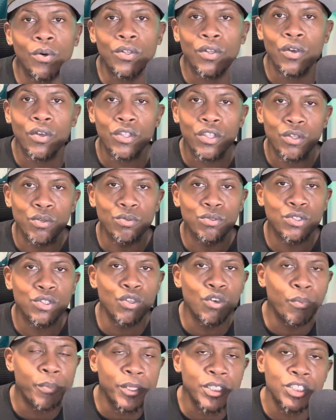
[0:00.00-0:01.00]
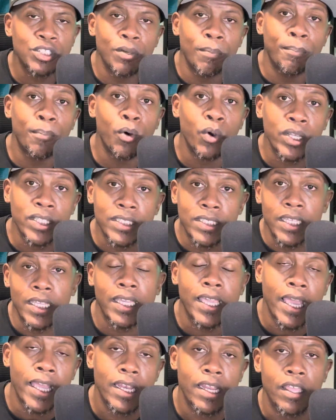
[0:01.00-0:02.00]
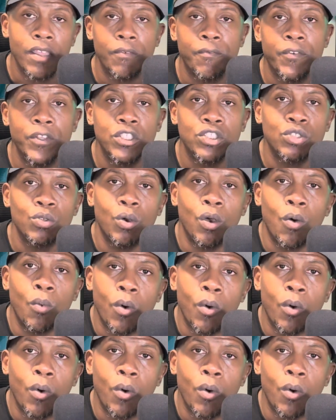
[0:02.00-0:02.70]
on YouTube? It's your boy TK the Official,